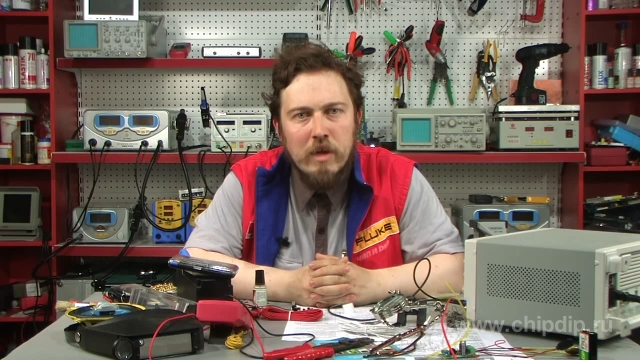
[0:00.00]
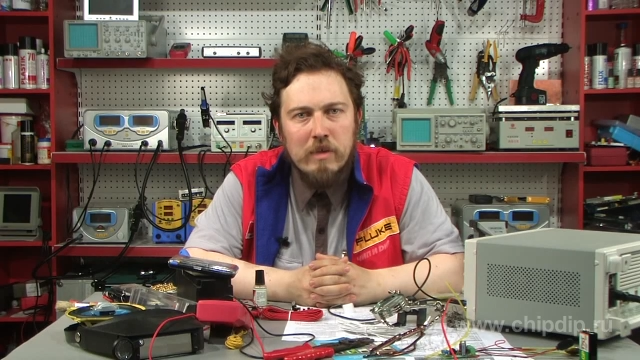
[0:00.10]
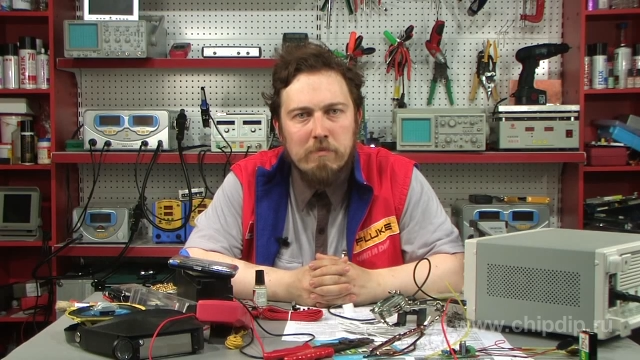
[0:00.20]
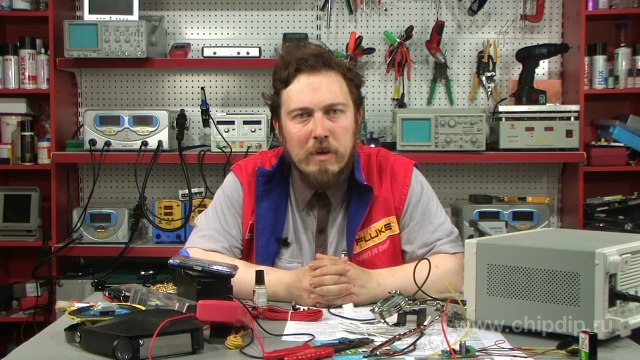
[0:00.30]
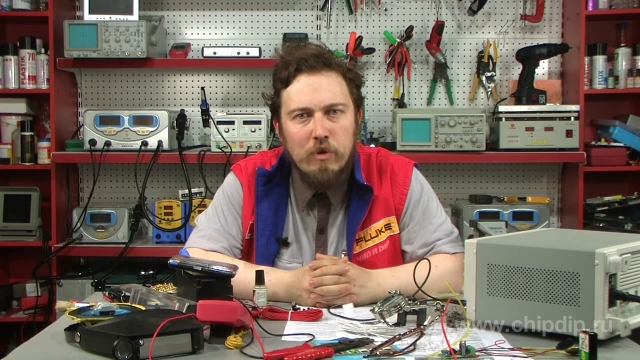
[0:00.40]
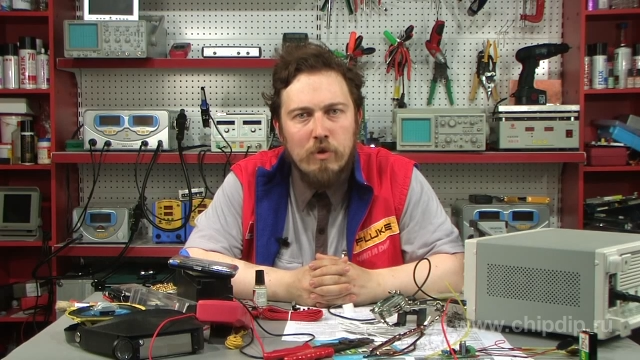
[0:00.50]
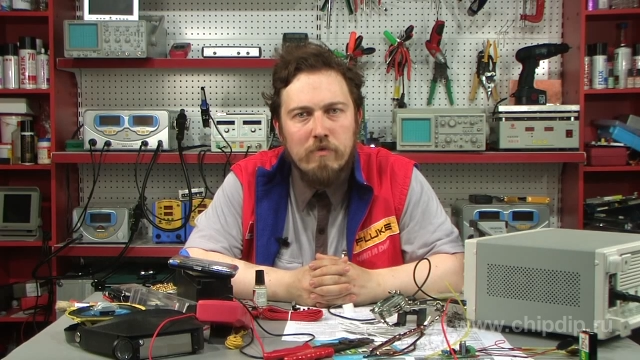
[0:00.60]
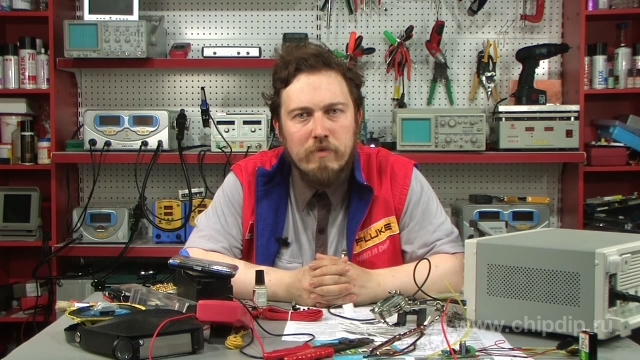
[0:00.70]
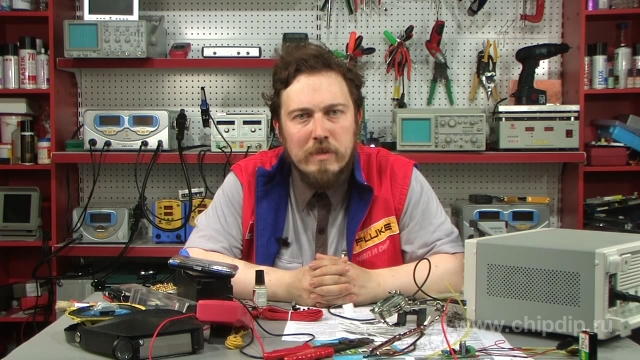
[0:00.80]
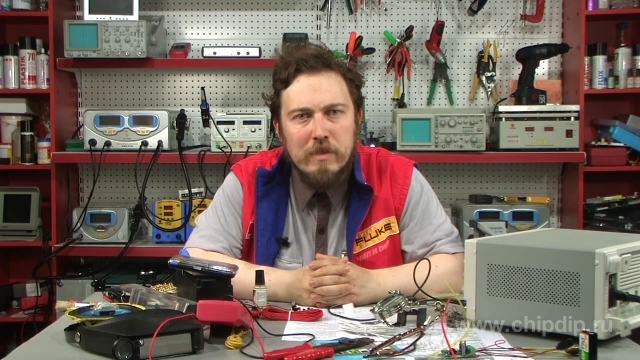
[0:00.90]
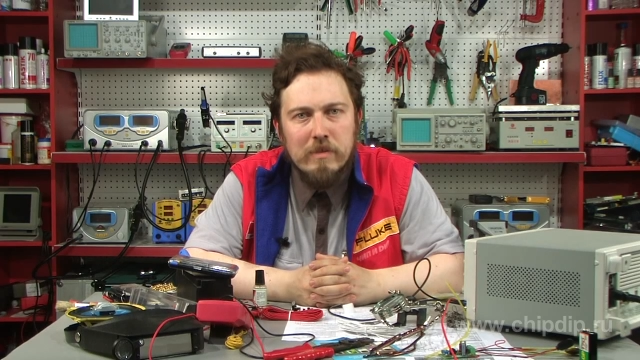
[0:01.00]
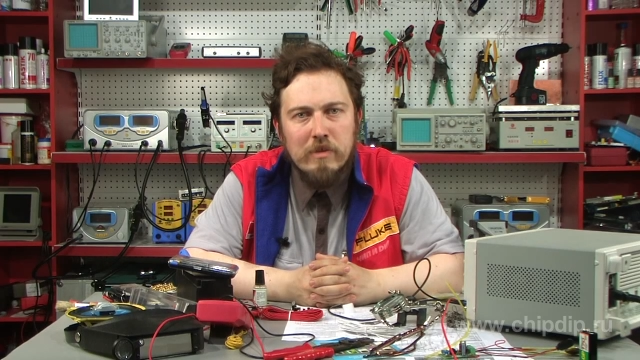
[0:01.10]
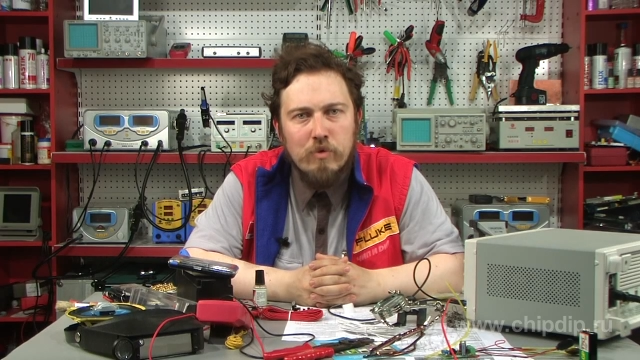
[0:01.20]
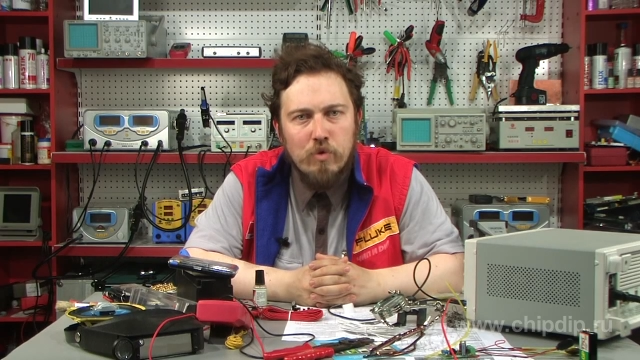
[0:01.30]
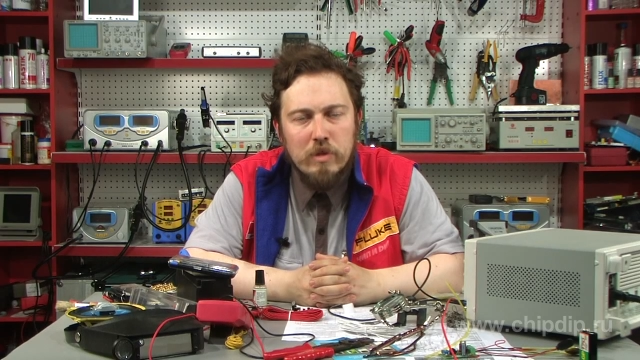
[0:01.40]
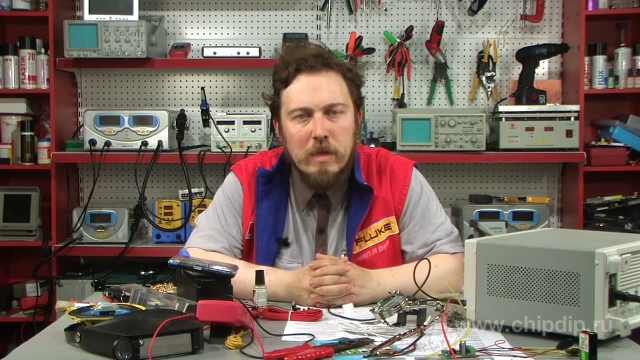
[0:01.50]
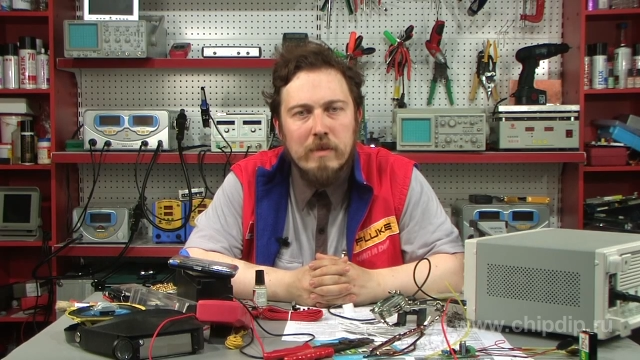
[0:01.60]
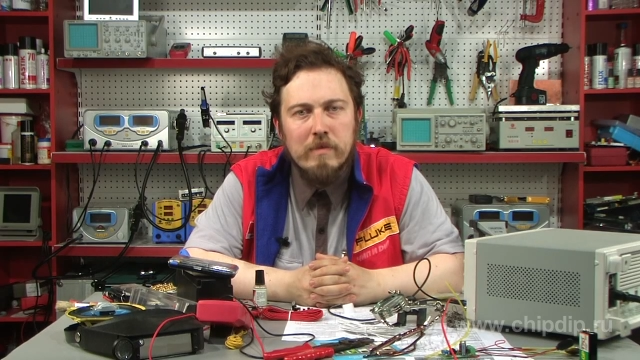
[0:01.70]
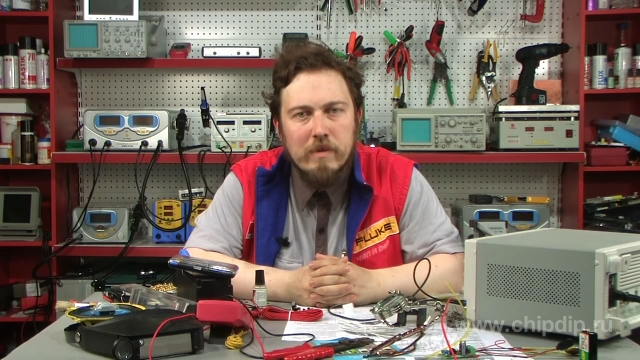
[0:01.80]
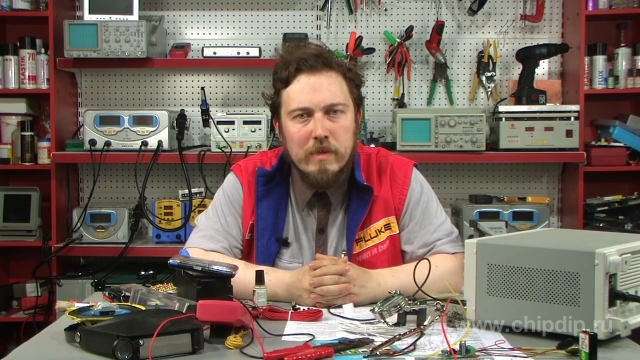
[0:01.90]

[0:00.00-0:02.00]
only in the mid-70s.